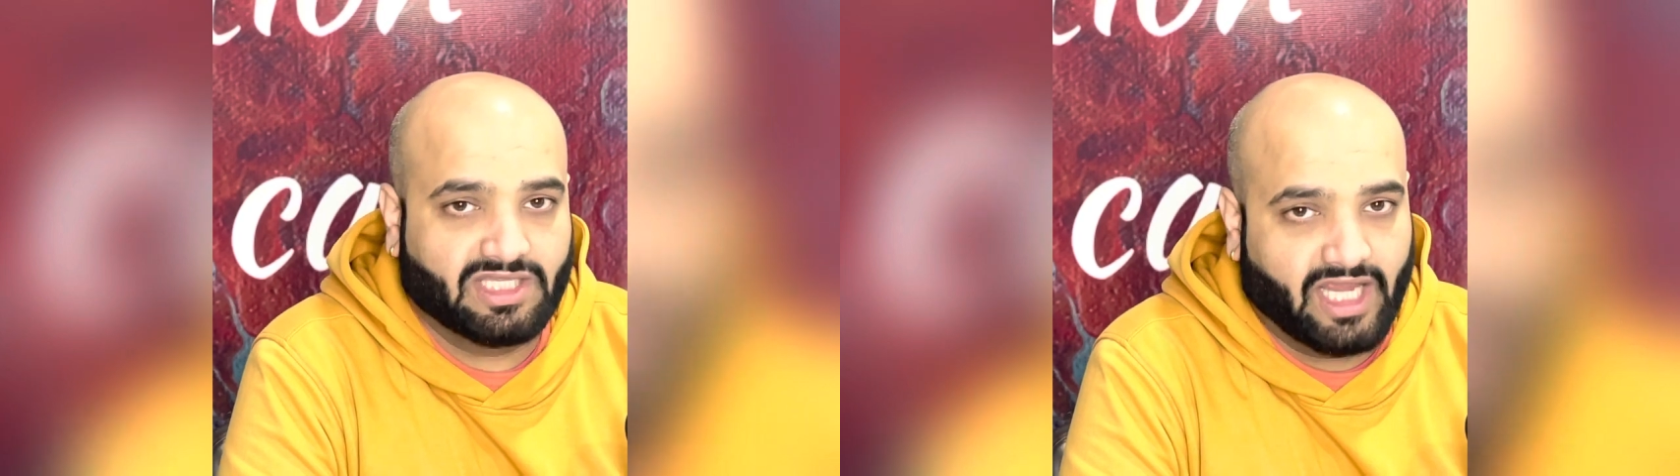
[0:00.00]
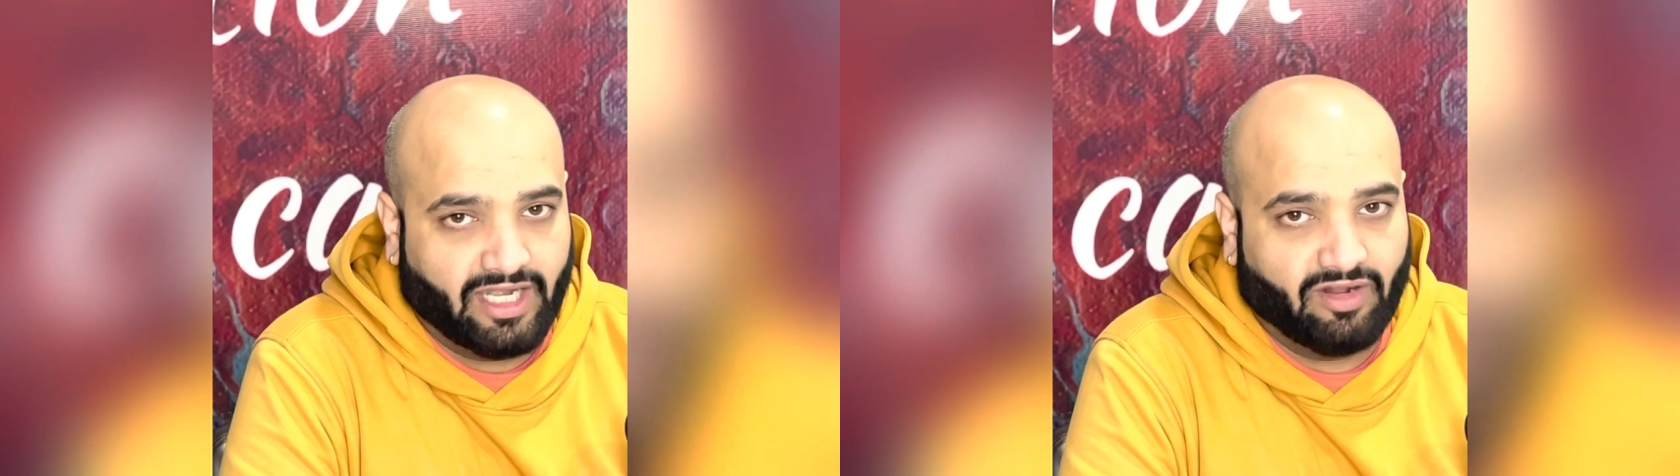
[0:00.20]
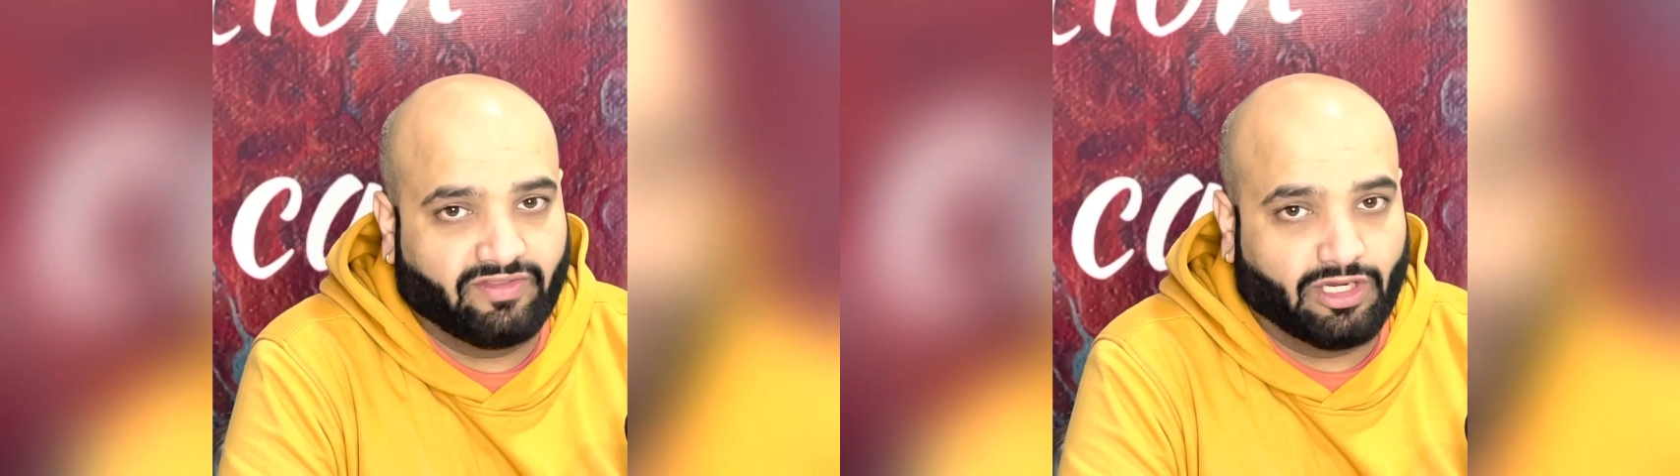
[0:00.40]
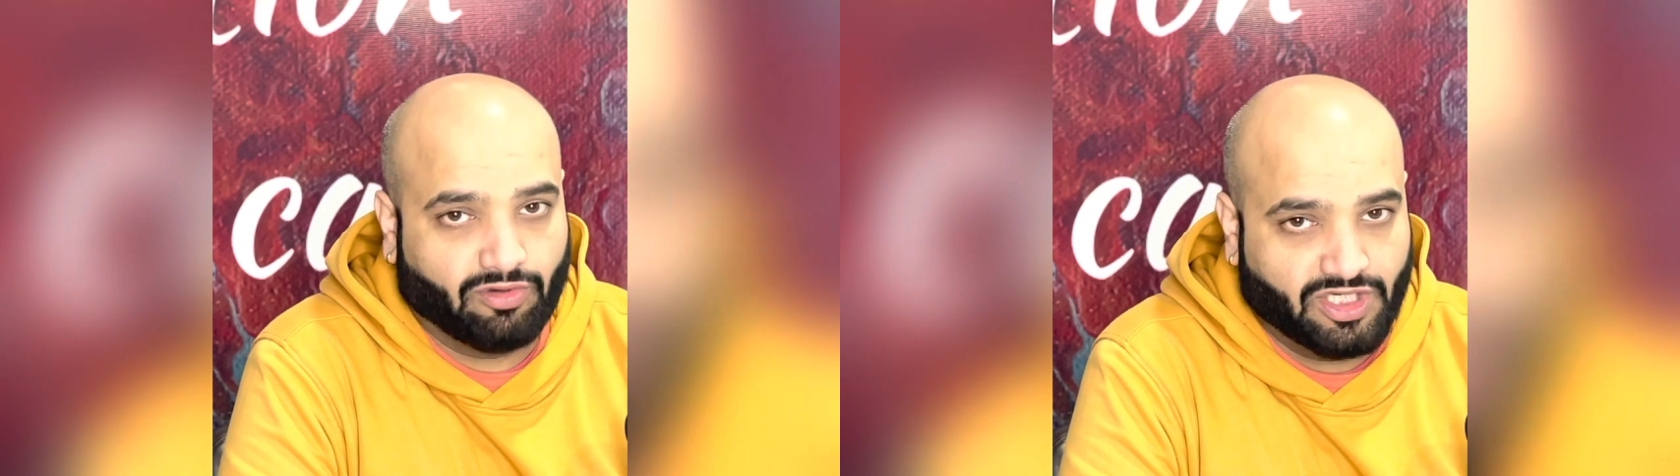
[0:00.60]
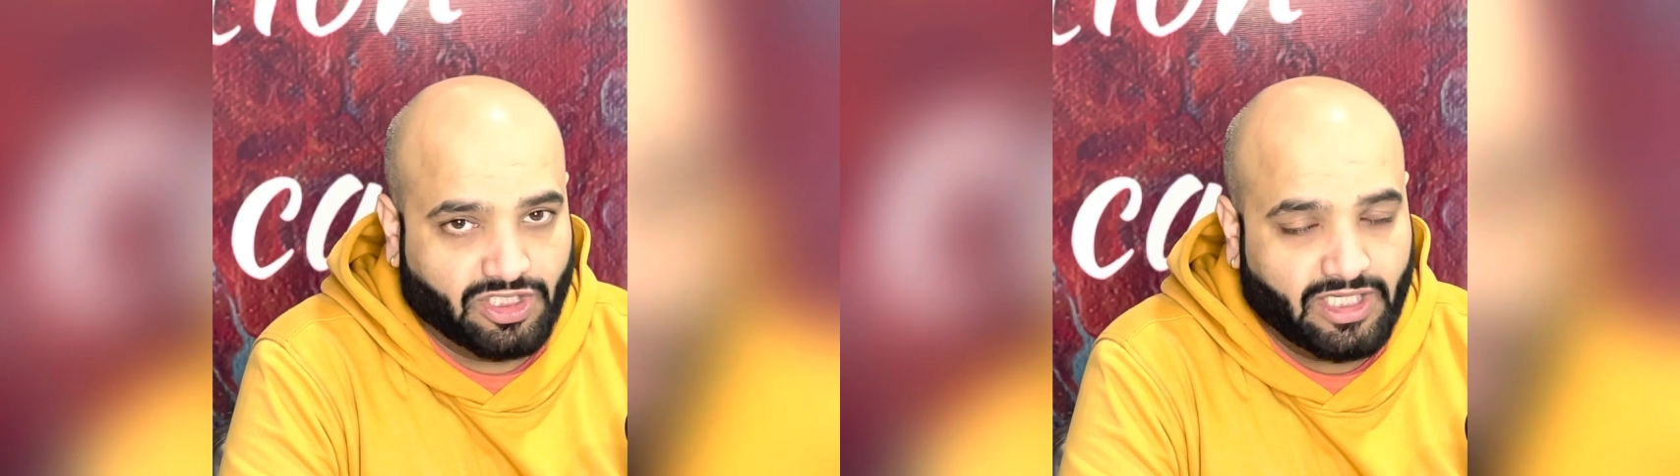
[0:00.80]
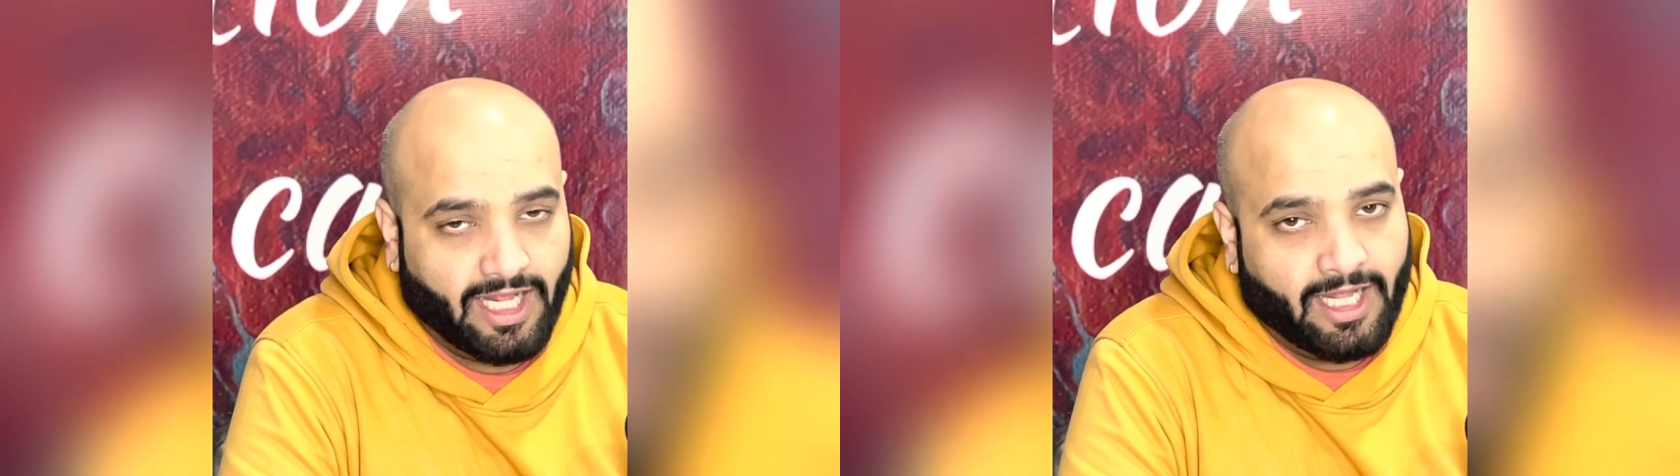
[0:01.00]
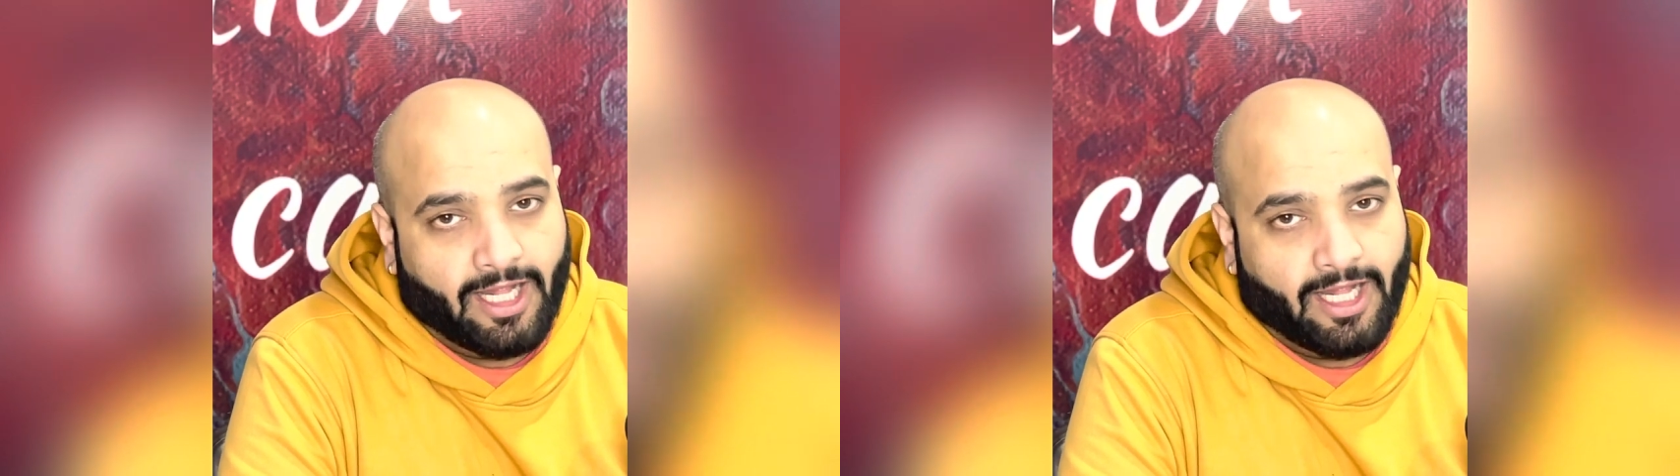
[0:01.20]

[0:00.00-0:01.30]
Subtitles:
side of the question,